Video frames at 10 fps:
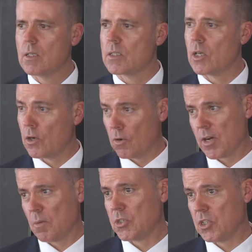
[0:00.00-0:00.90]
So a
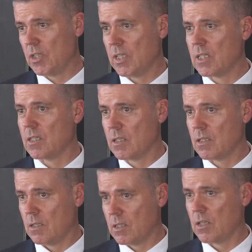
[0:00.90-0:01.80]
great opportunity
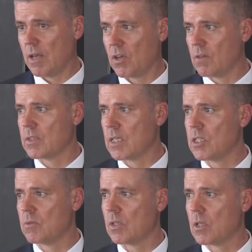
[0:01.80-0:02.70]
to have a
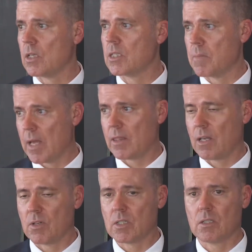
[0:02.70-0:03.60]
conversation with clients about
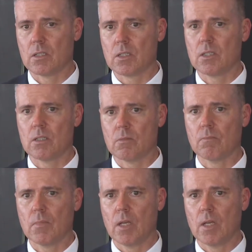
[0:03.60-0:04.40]
their incident system,